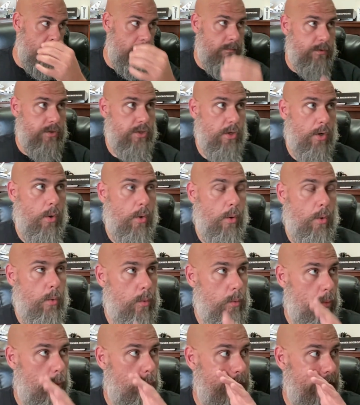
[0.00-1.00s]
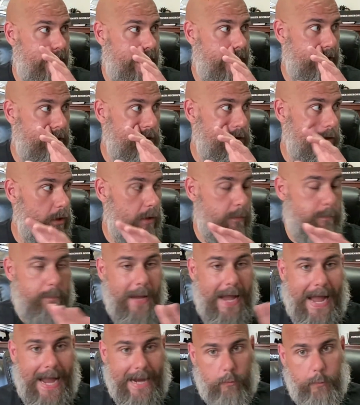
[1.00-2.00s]
So we can look
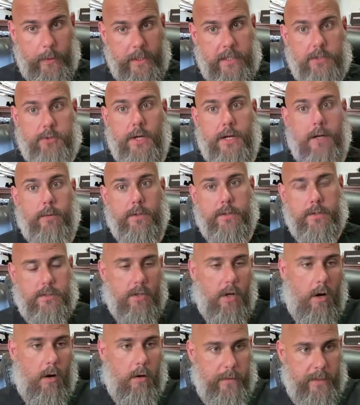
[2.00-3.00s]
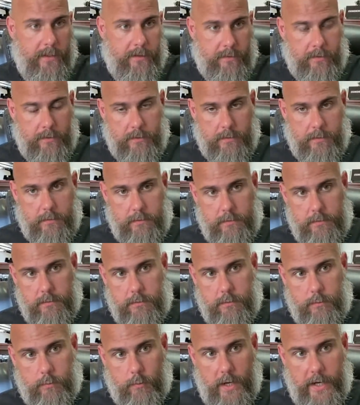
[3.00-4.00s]
back, we can try to resolve it,
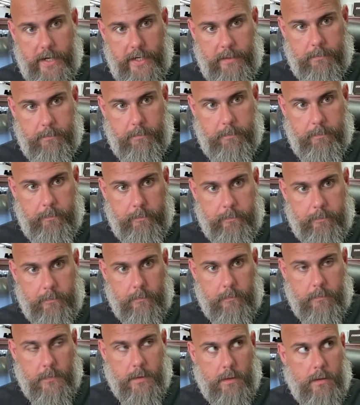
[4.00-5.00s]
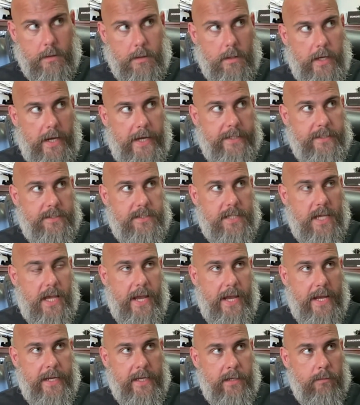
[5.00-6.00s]
right? And
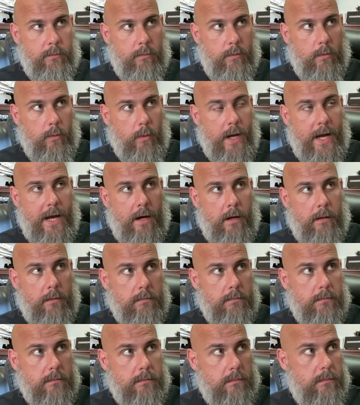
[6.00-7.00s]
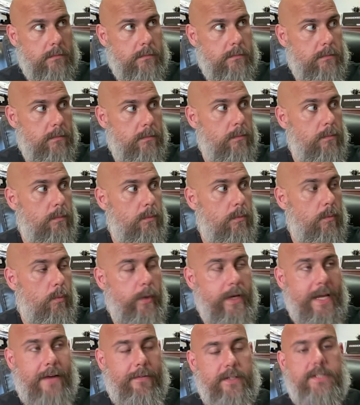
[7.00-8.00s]
say, well,
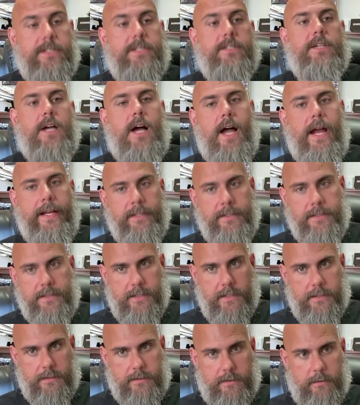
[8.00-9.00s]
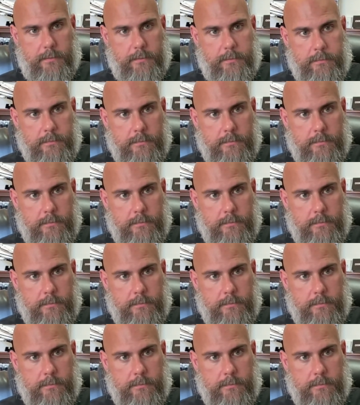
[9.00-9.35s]
we have a design system